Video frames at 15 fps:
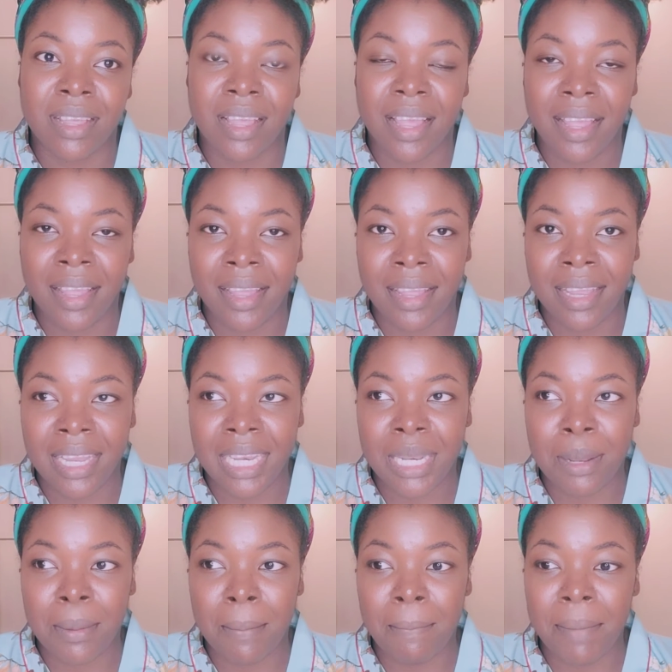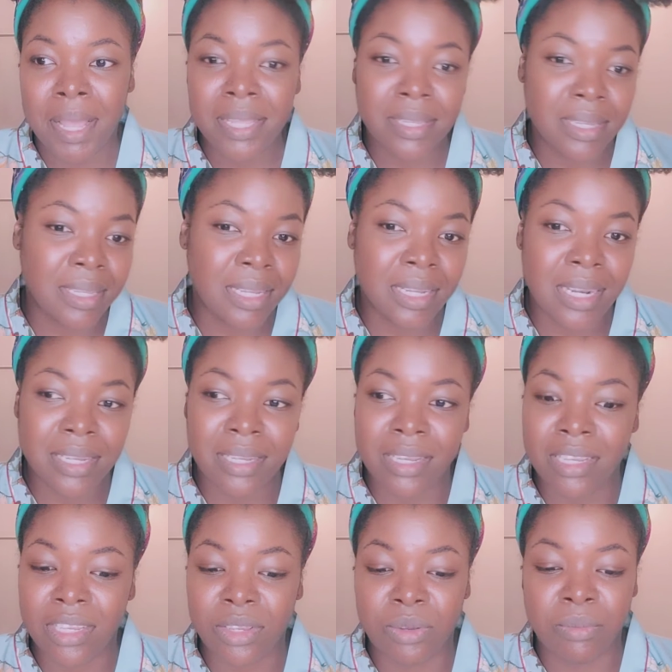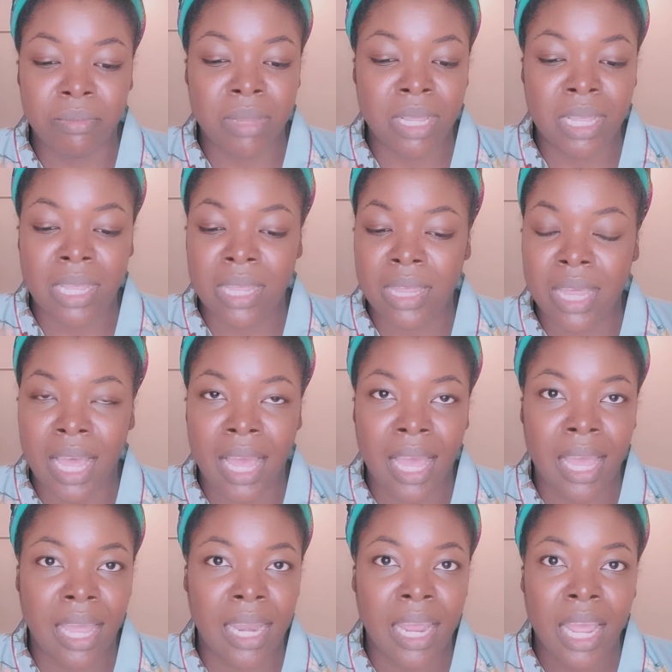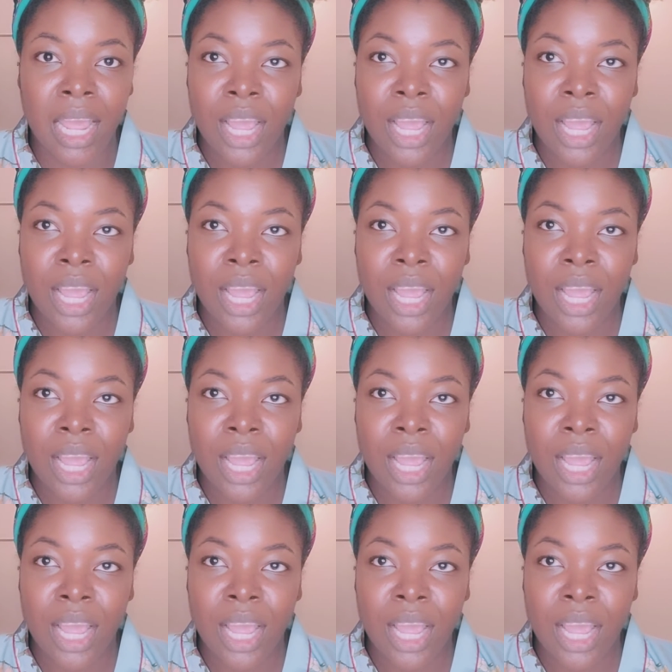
And basically that just means that,